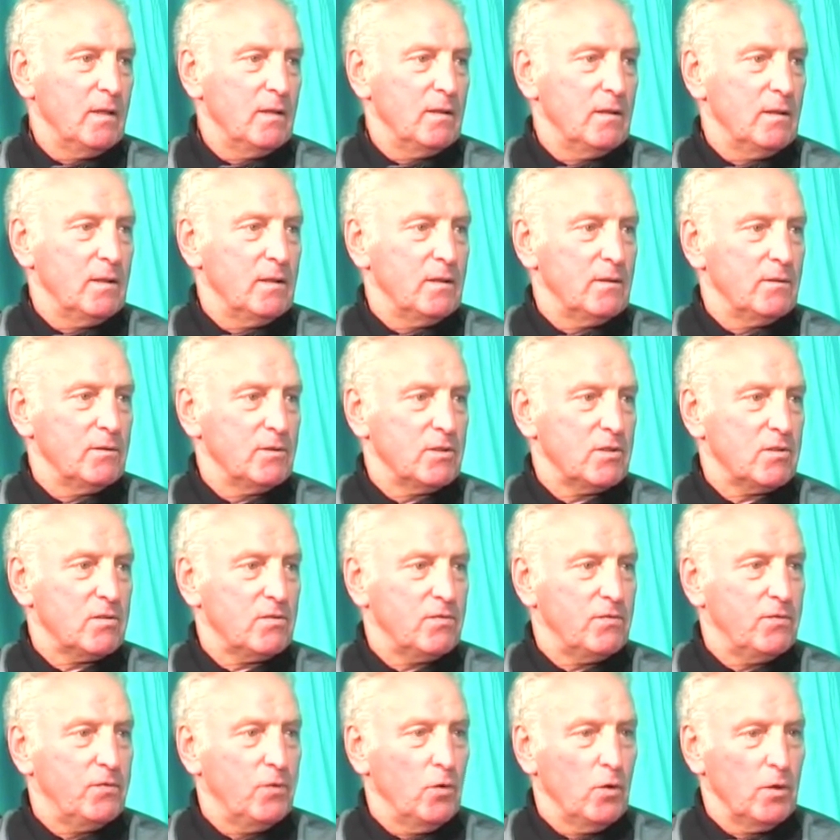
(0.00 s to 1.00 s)
There was
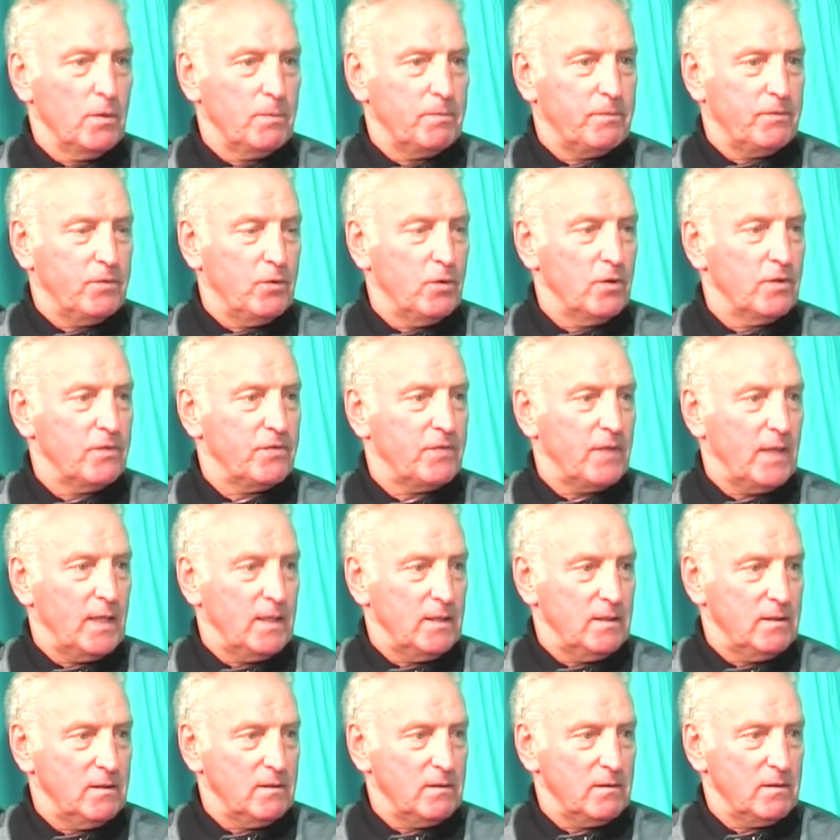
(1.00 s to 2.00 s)
four
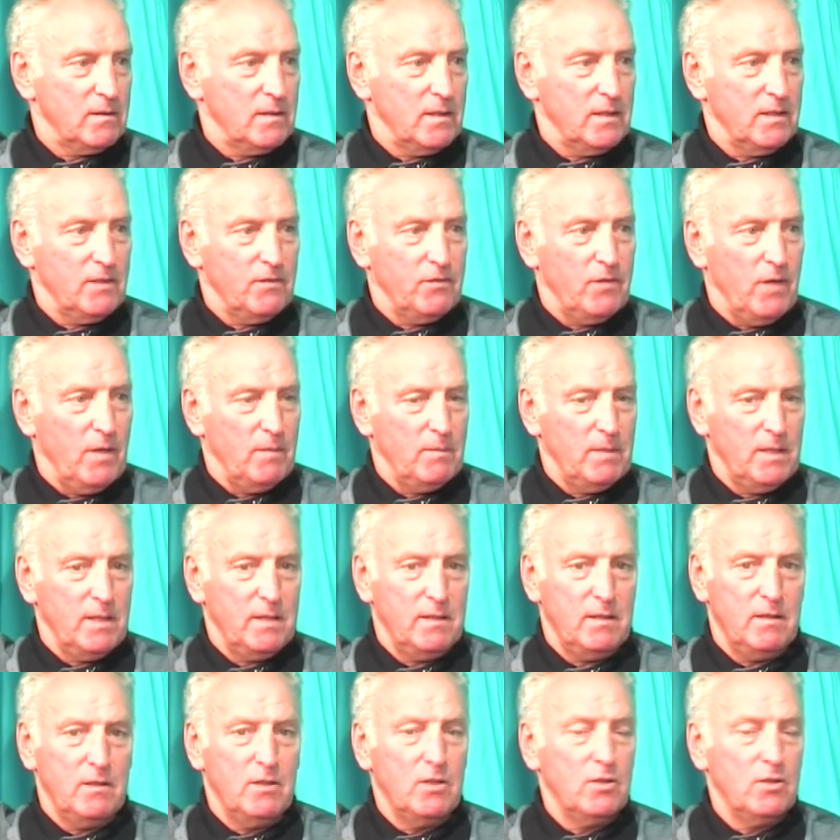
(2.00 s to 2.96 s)
fellas in the family,